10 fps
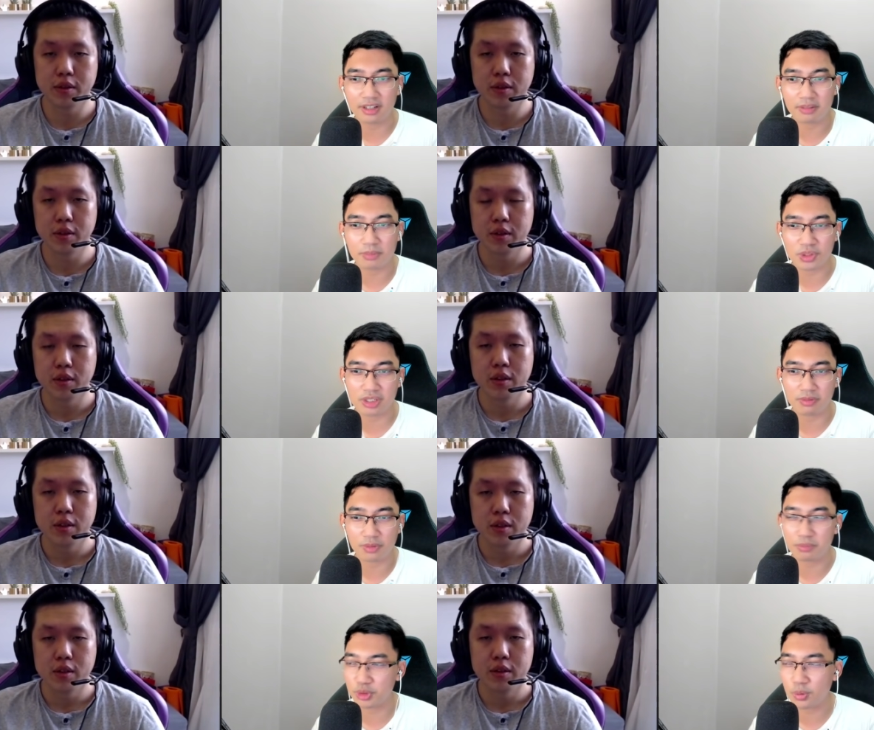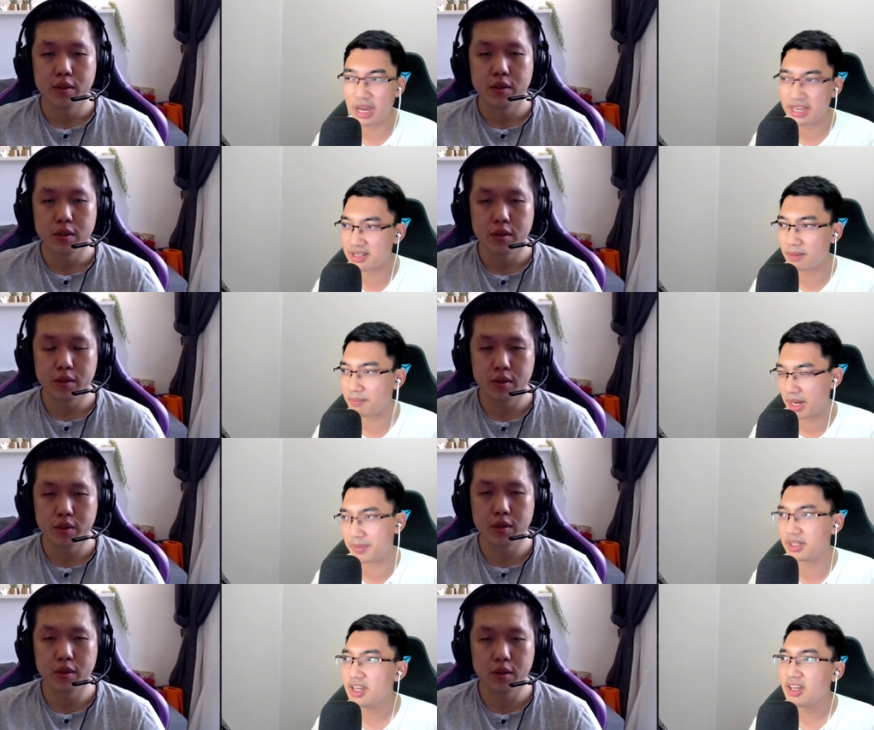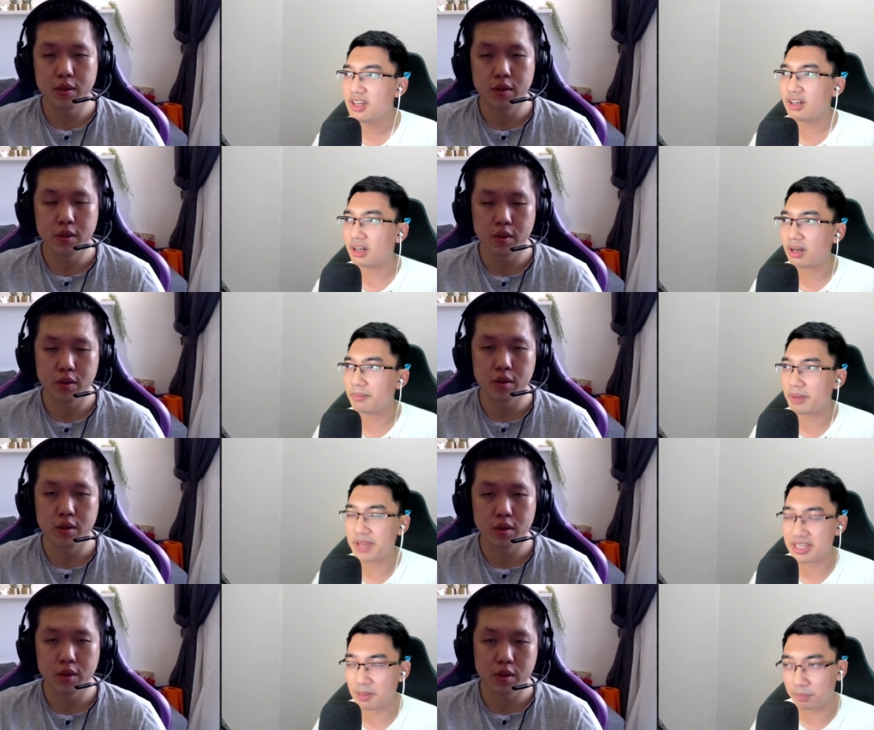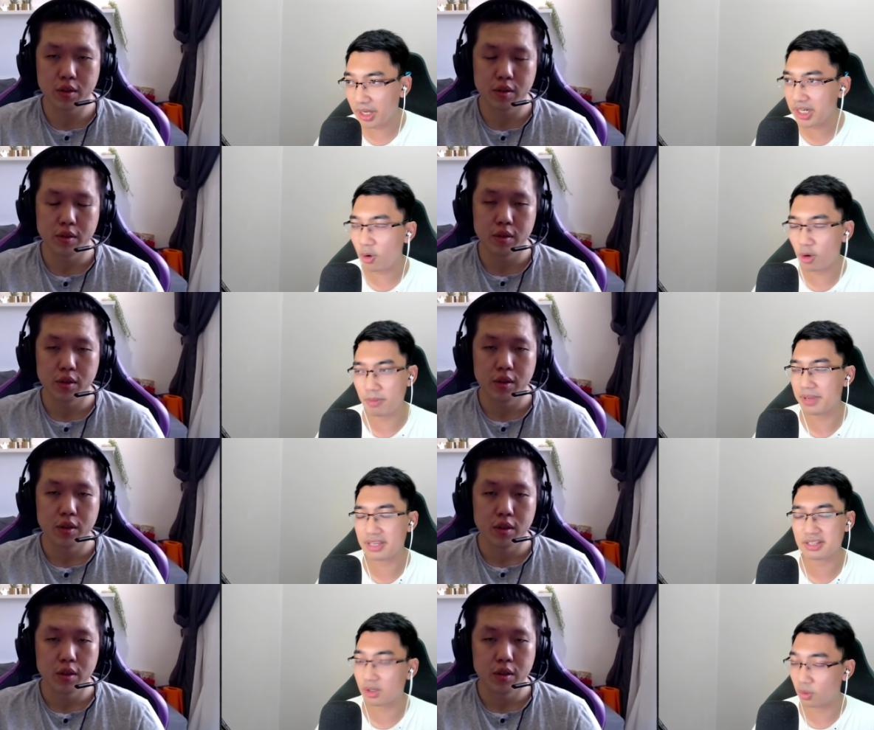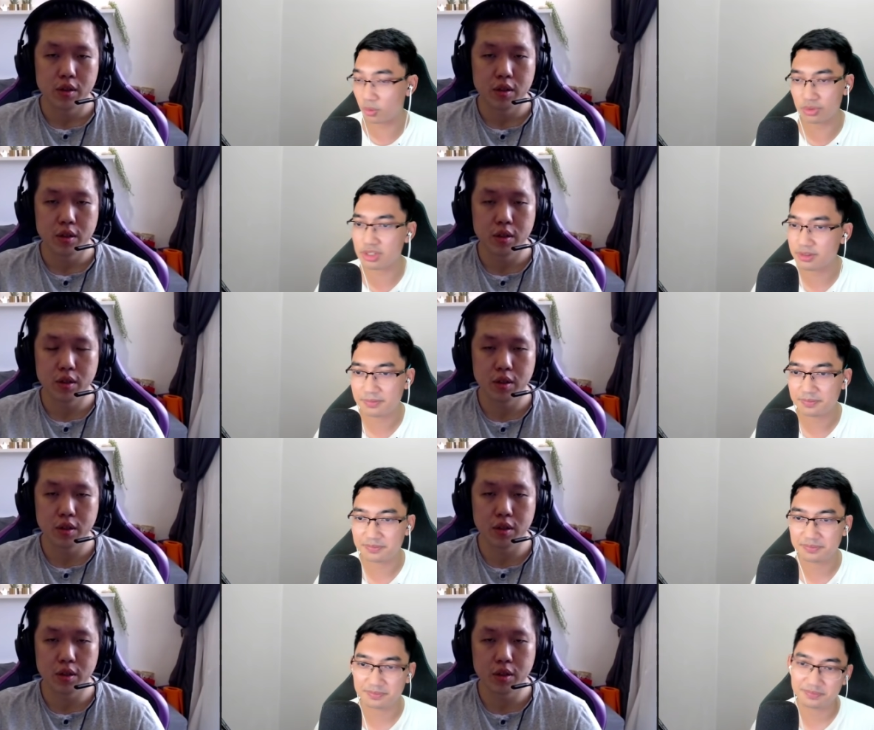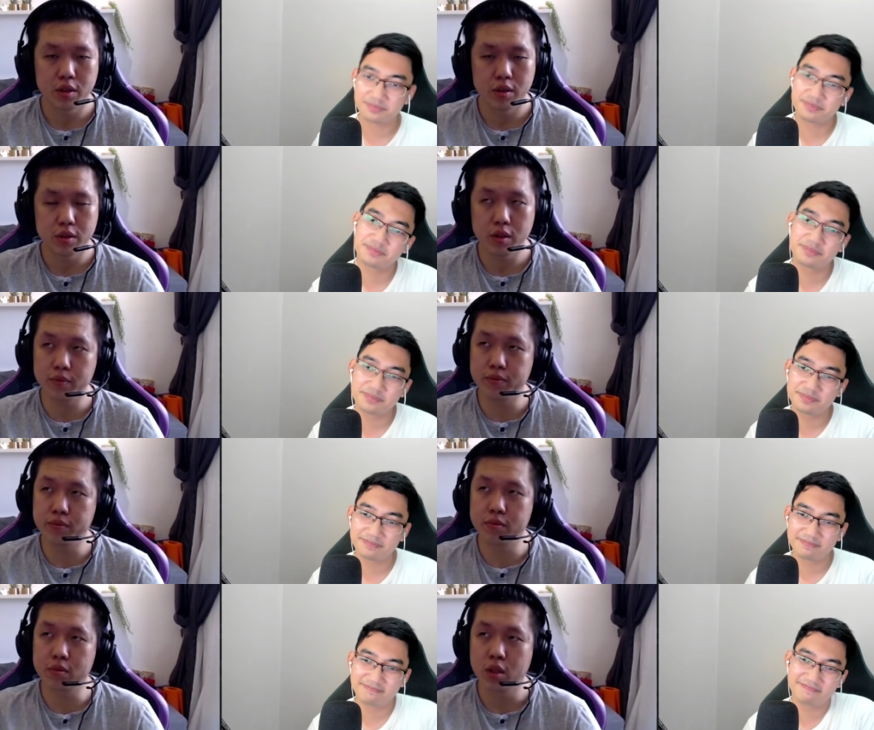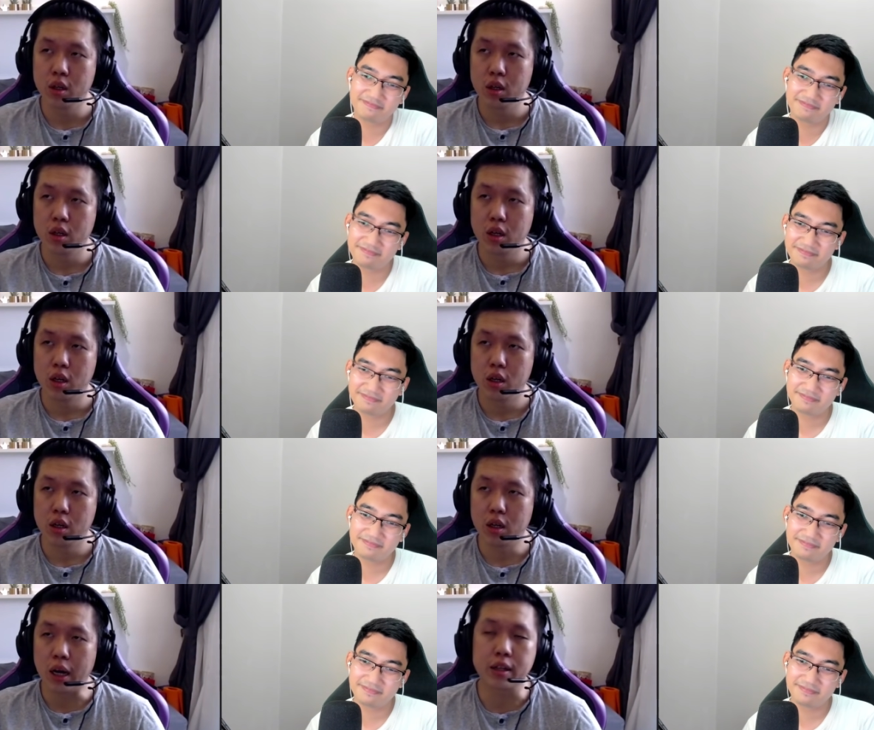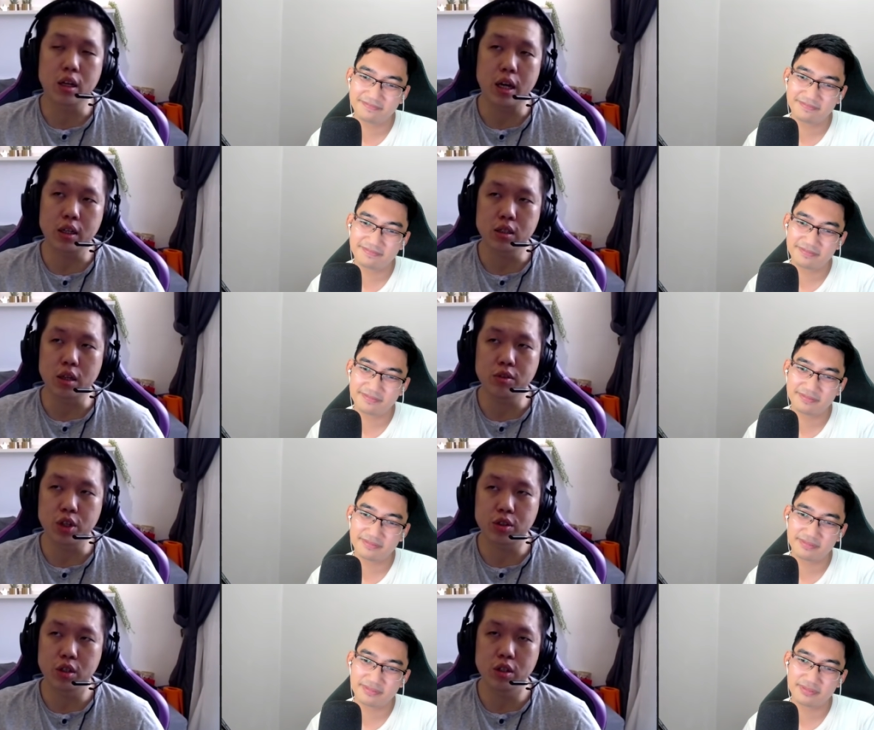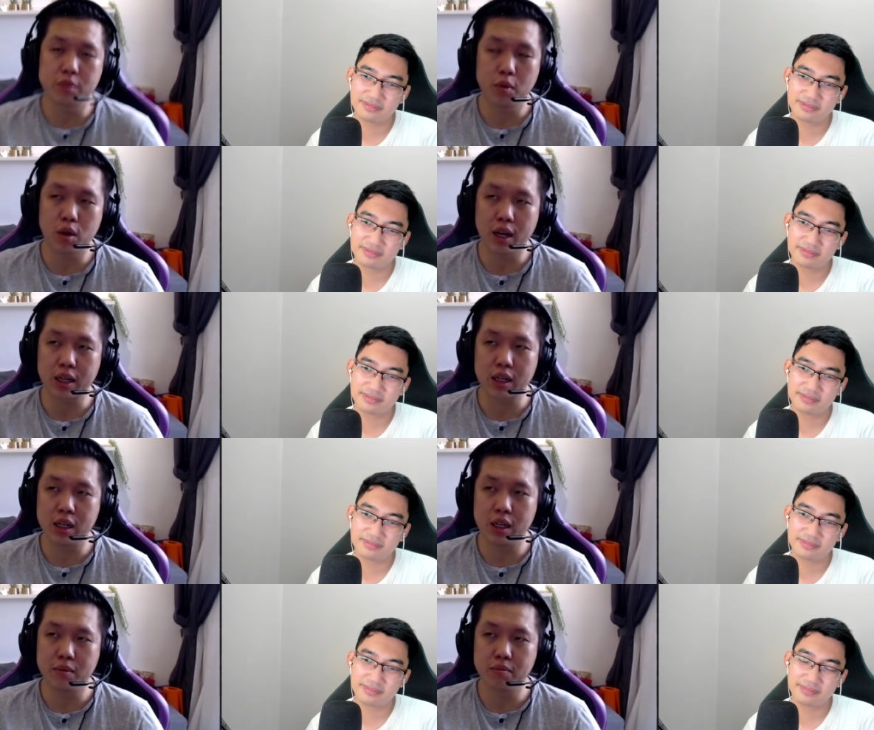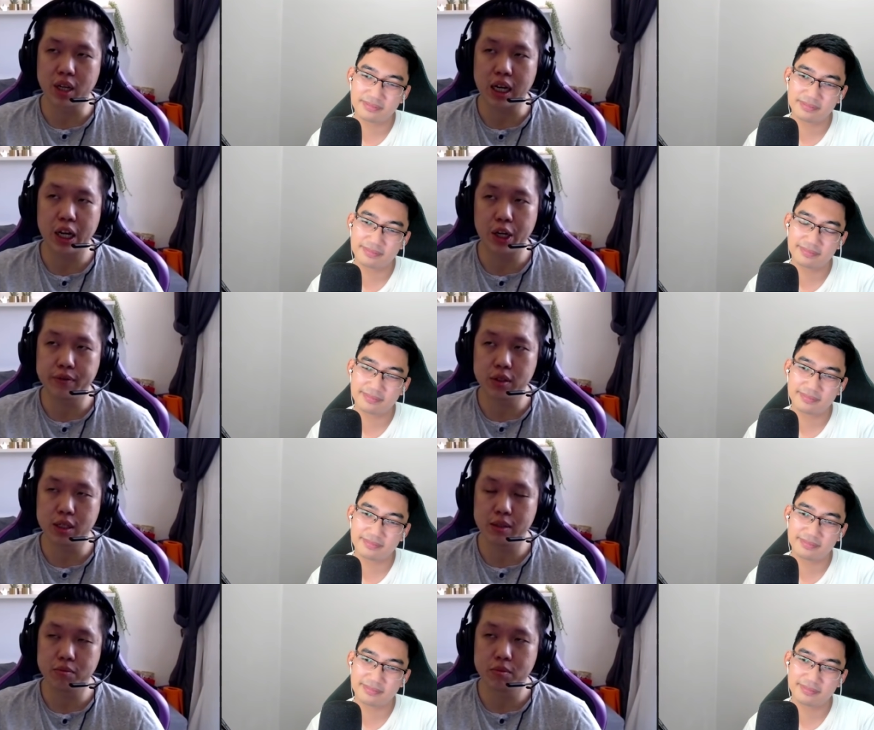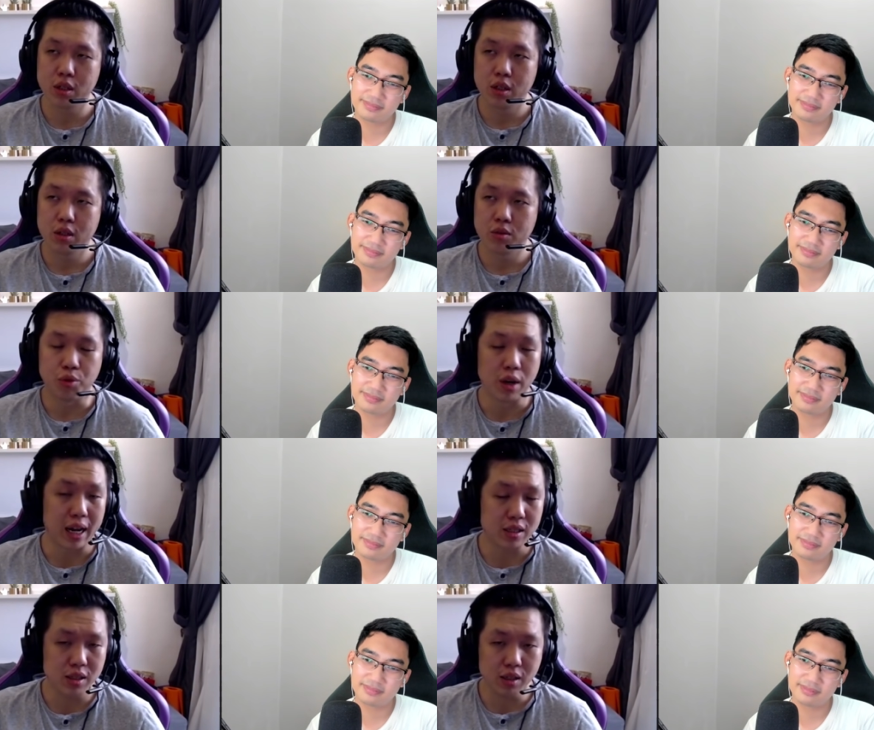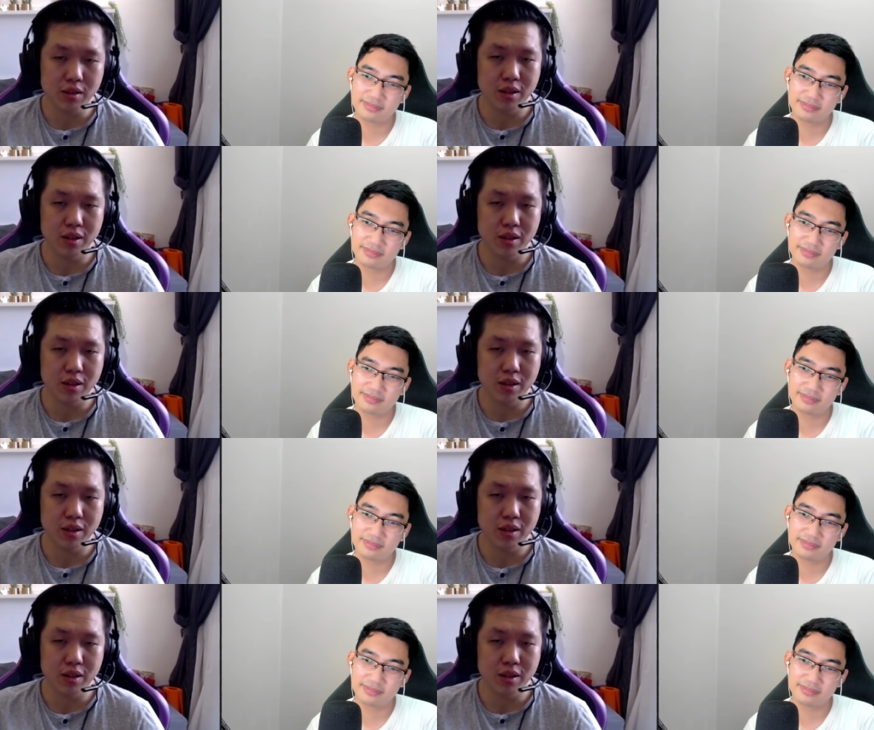Speaker 1: uh, Moshi, from you as a maybe uh, maybe as a player or maybe as a coach?
Speaker 2: Mm, I think I think Southeast Asia is more like um, the kind of um, relaxing